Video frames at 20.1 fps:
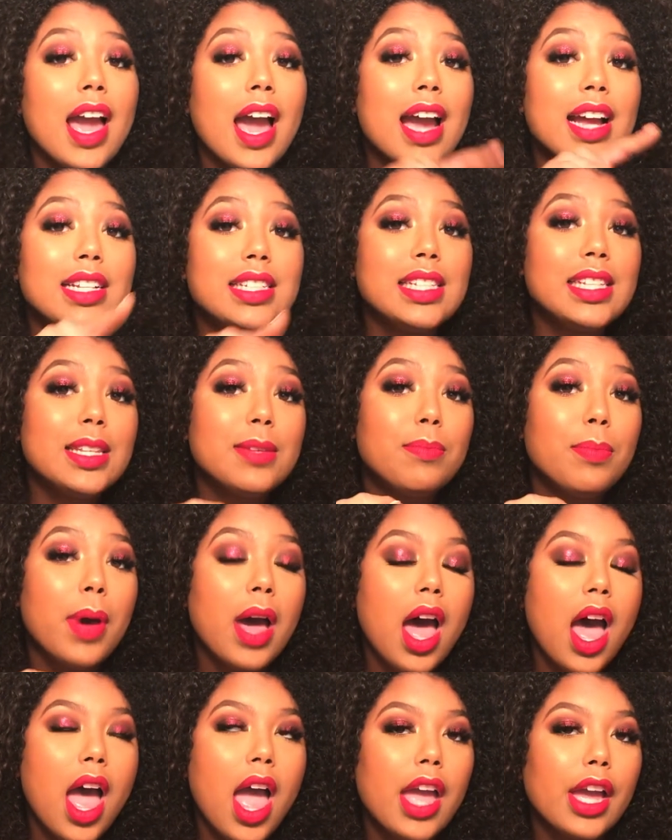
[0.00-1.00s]
I did
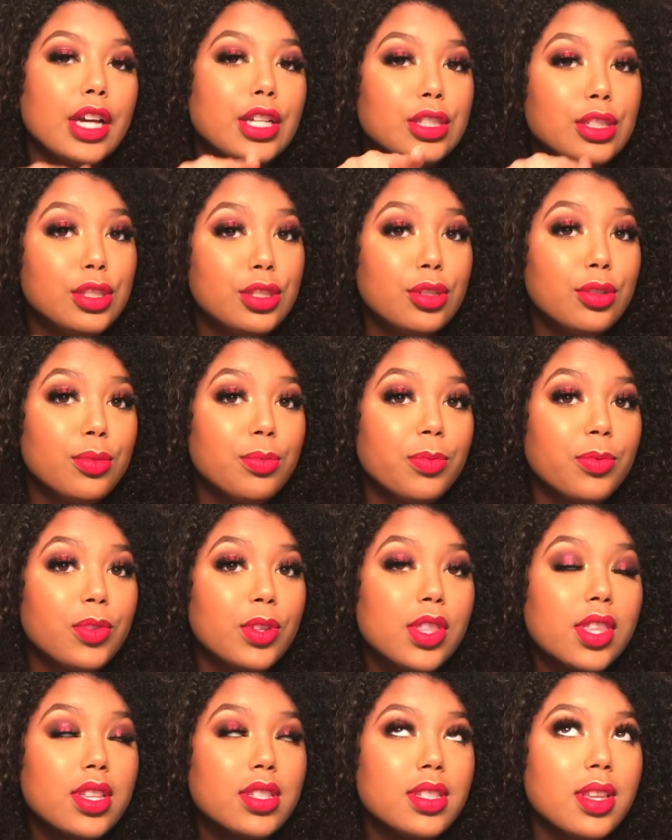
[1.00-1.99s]
buy a dupe
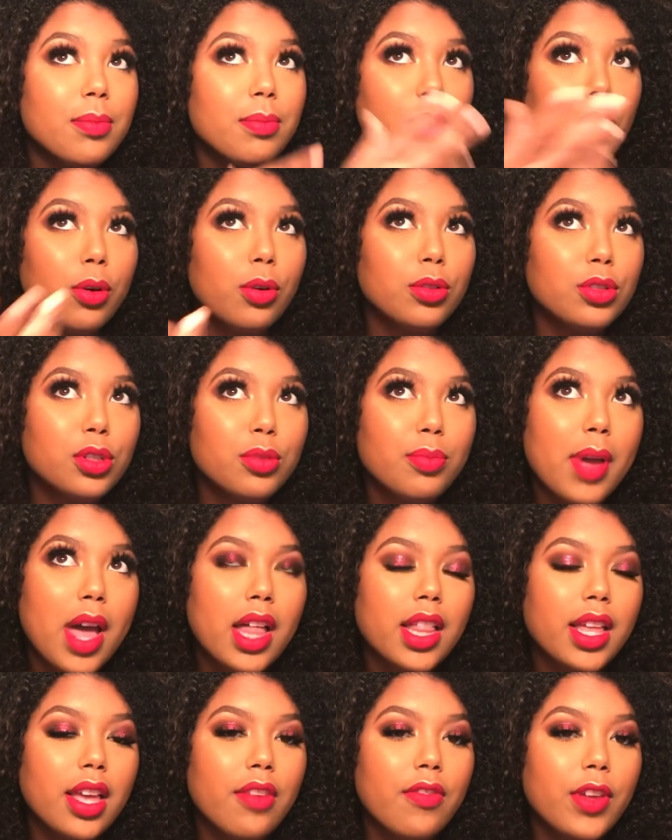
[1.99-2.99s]
for the Subculture
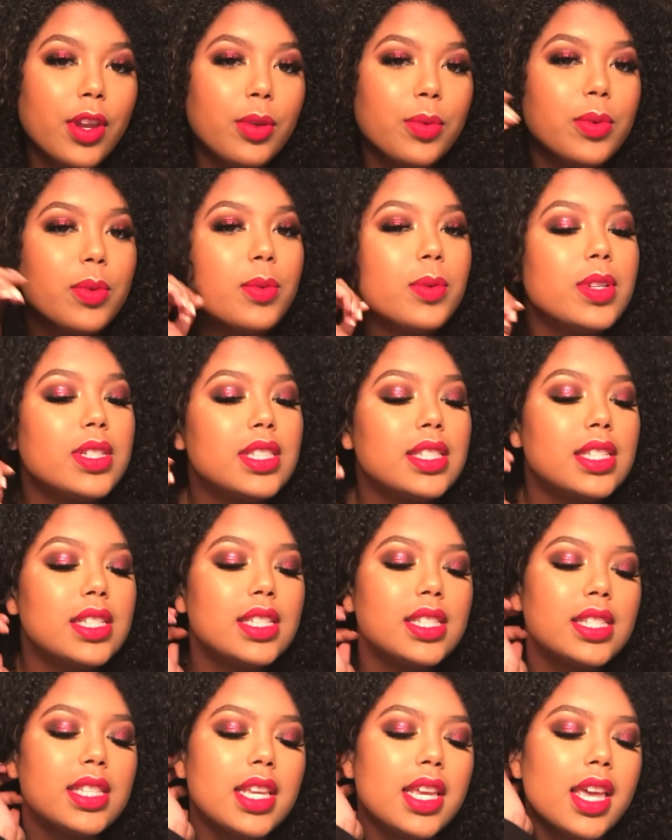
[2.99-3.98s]
palette if anyone wants to
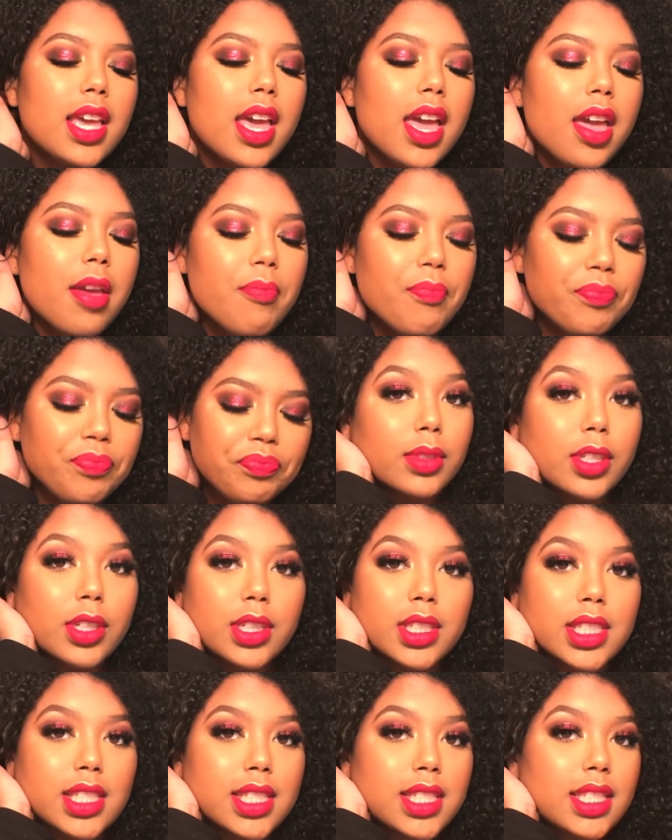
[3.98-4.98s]
see it.
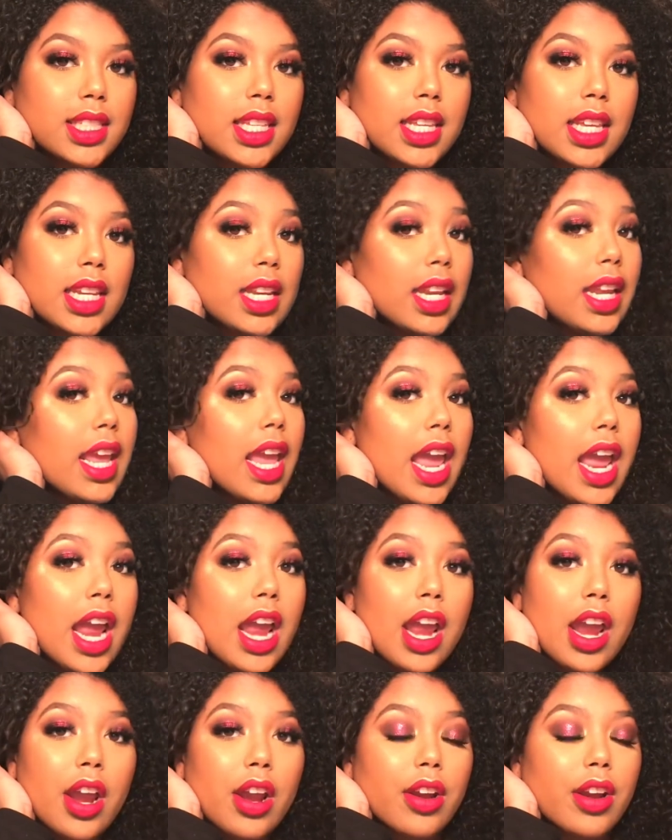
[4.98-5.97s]
There's
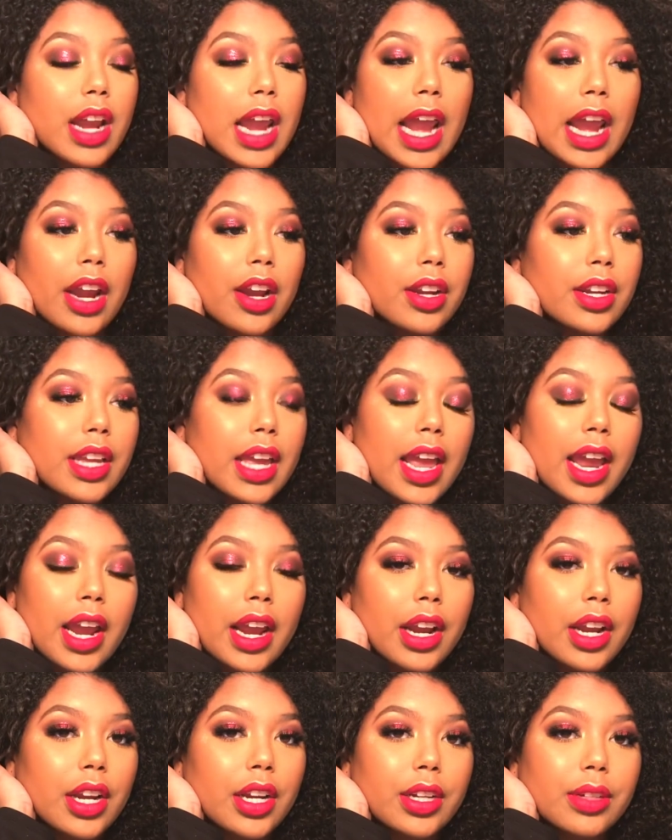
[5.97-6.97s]
skincare, hair
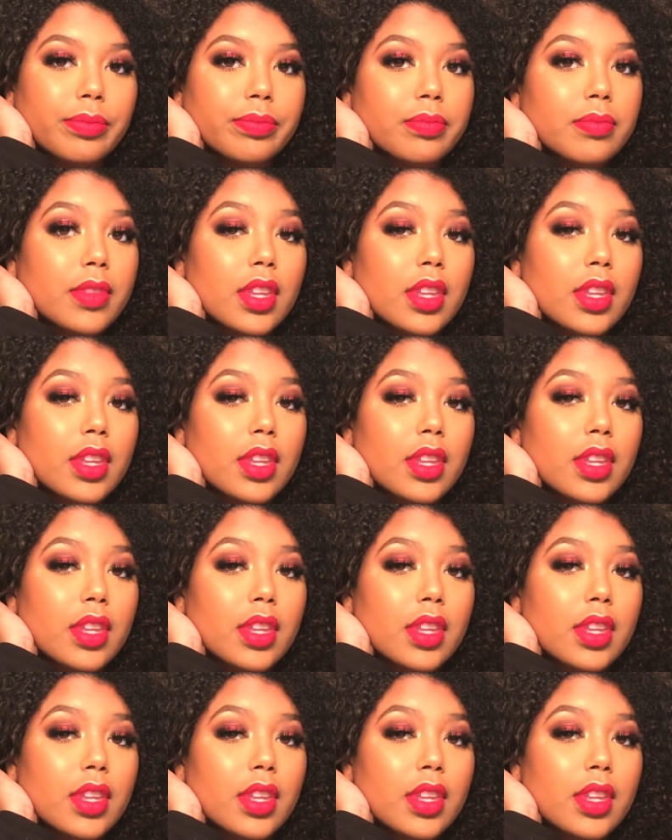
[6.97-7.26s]
care.